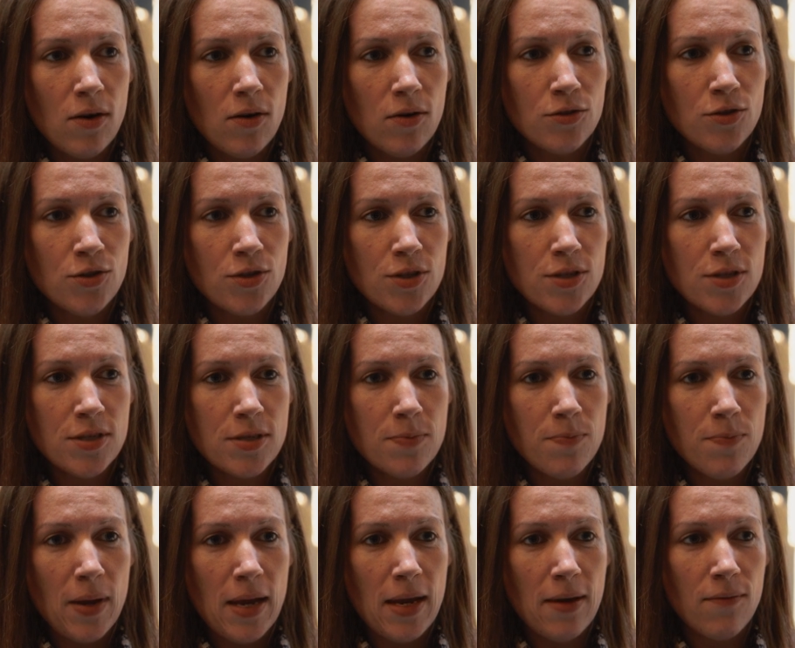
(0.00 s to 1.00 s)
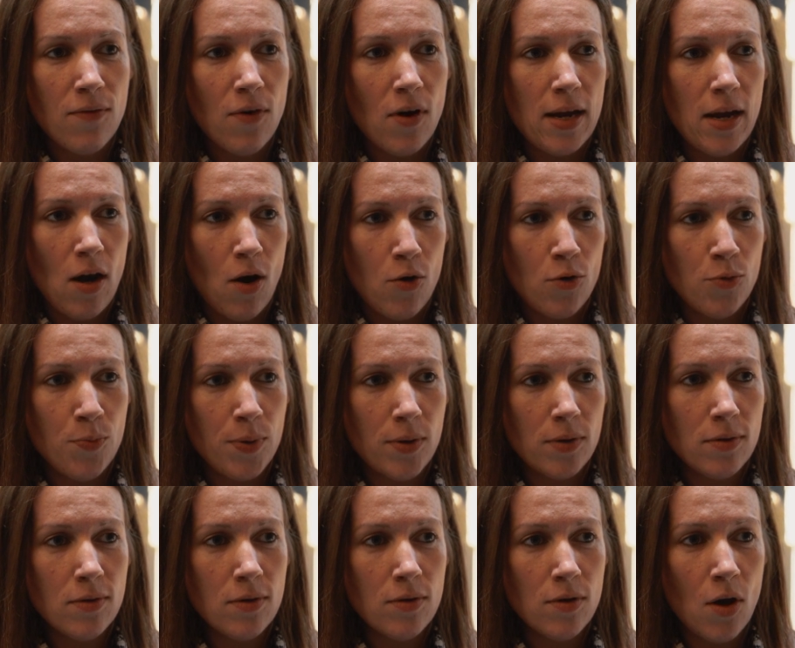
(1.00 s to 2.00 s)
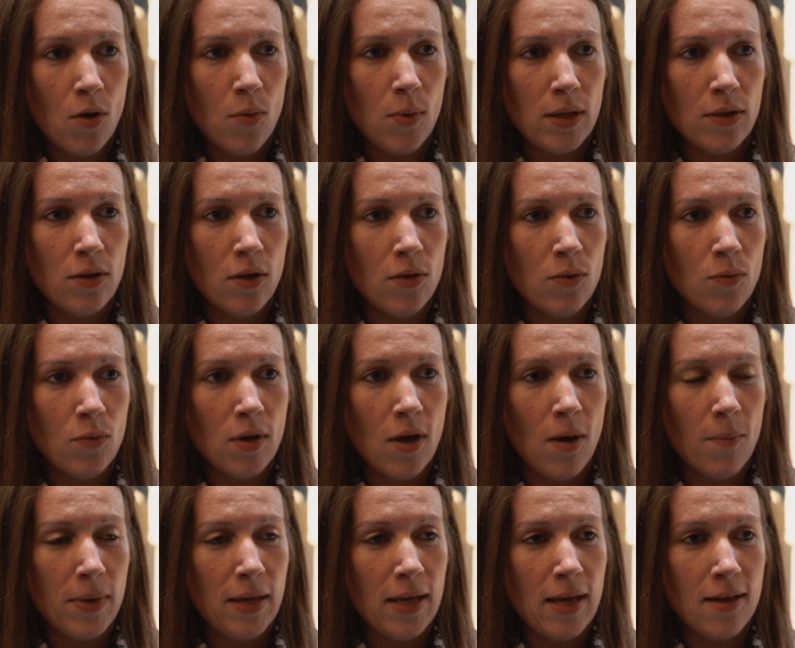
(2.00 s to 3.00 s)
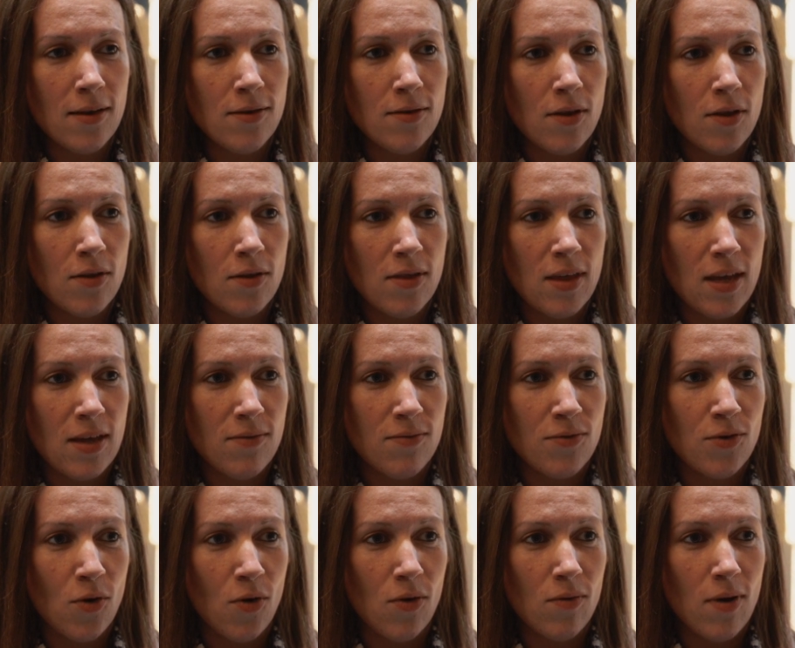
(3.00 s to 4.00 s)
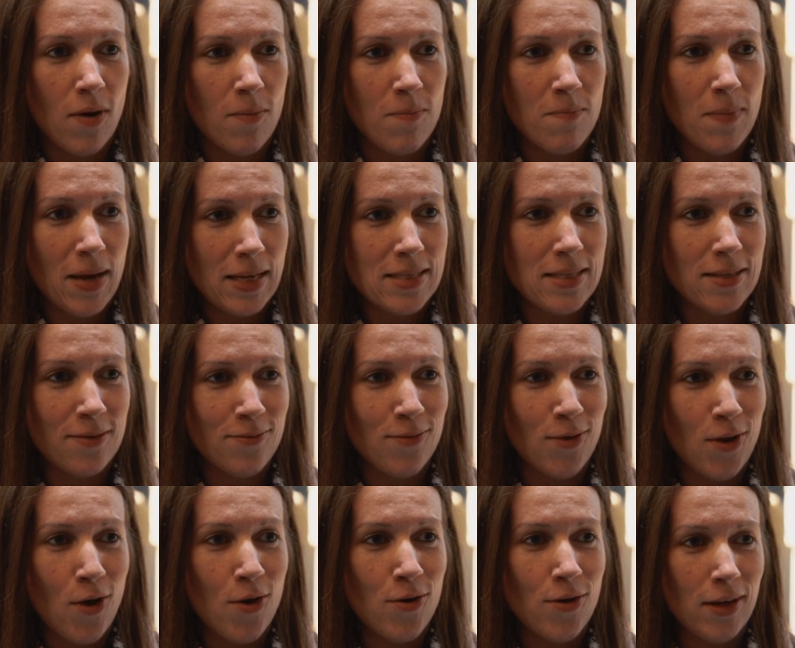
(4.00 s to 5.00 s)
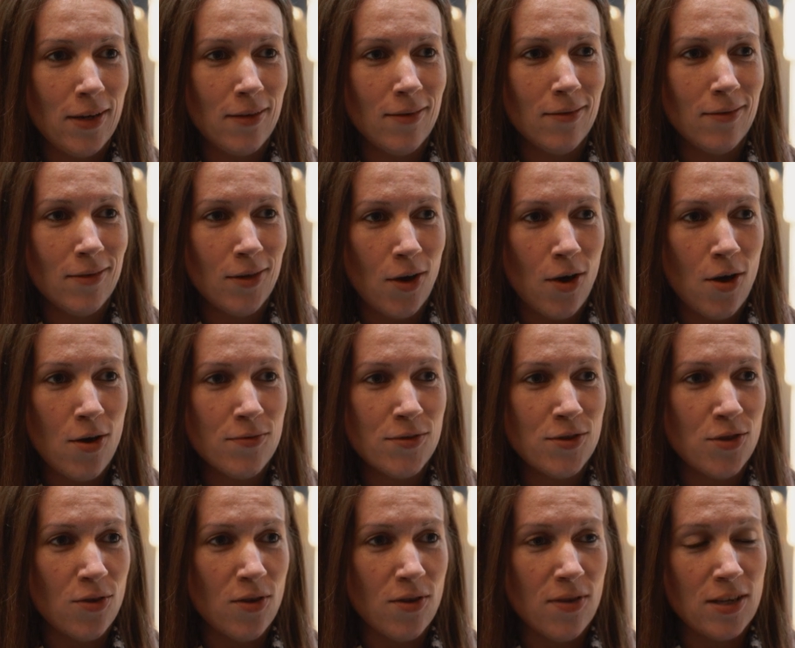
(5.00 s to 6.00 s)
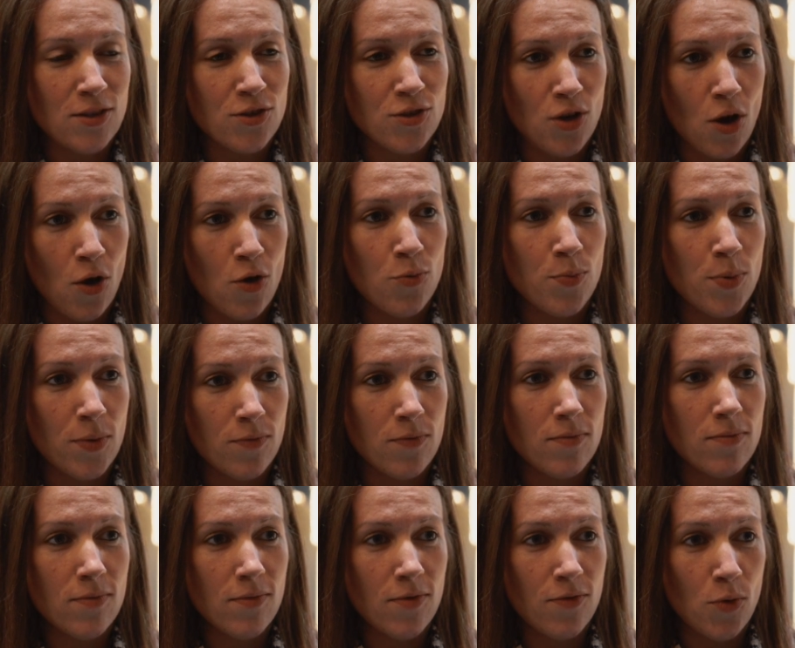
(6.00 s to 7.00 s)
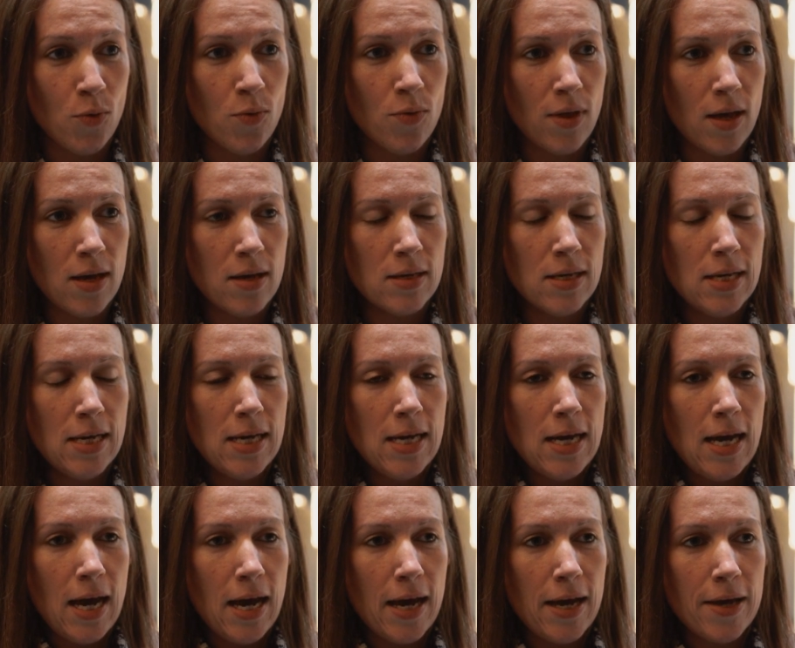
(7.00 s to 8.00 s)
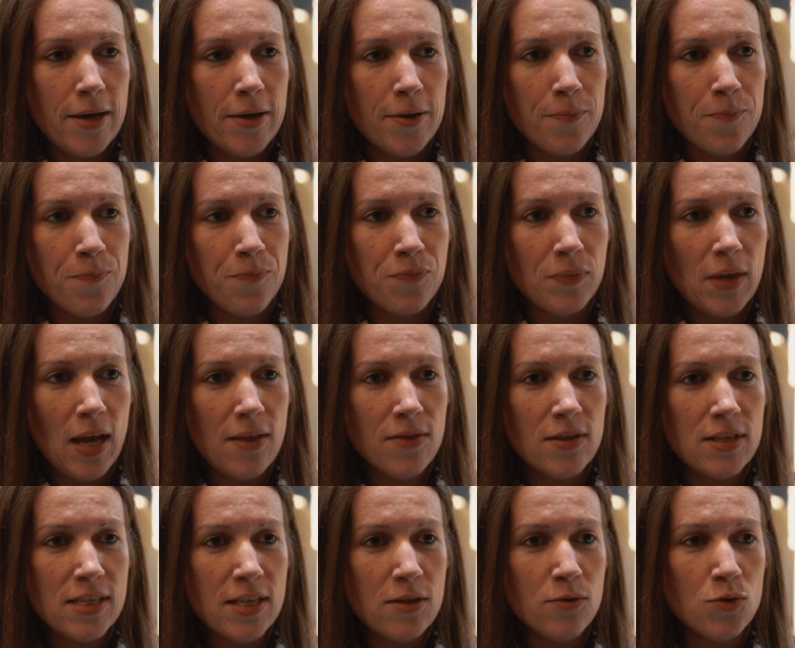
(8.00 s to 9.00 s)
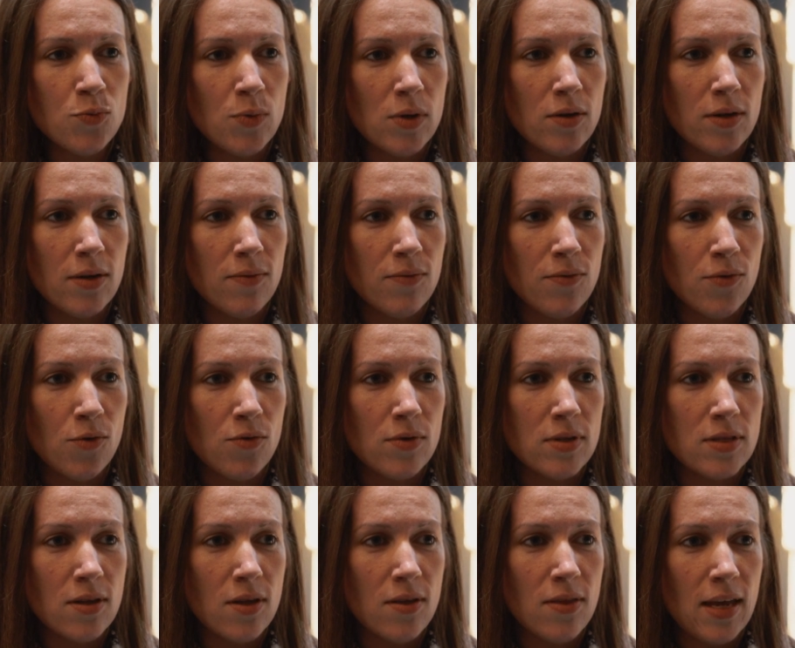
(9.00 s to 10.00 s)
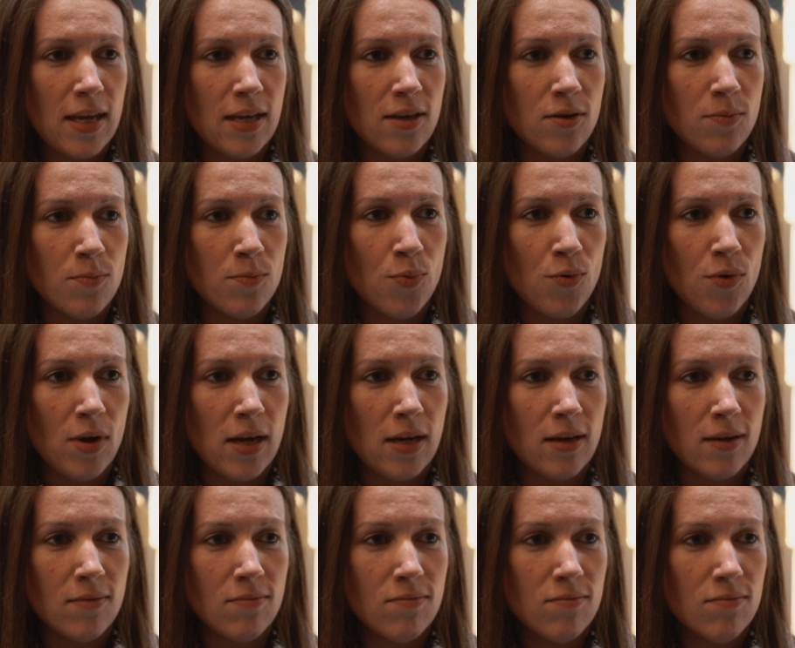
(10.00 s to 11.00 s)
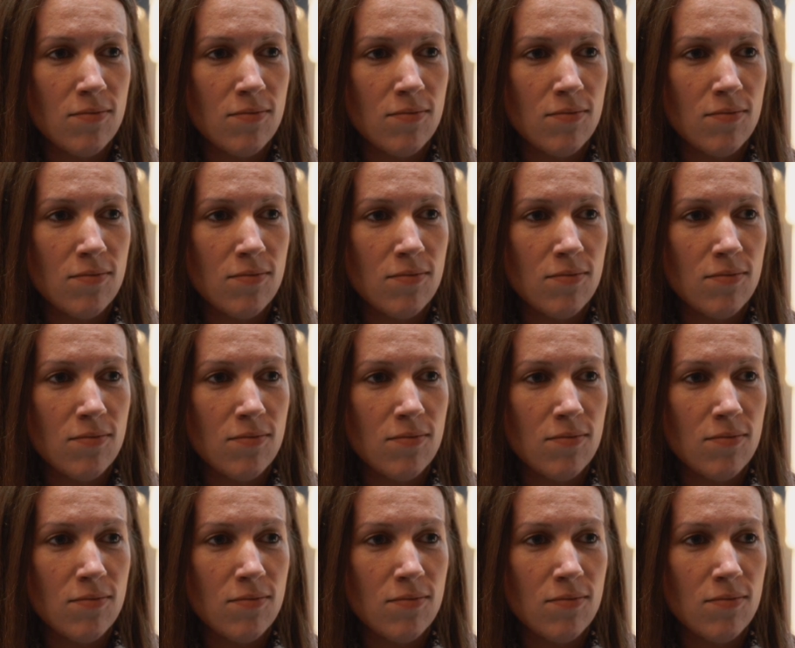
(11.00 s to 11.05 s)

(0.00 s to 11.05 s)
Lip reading: are just being very open, knowing that coming in that they've got a massive learning curve, so that they're just open for that. And the skills we're looking for is that they can bring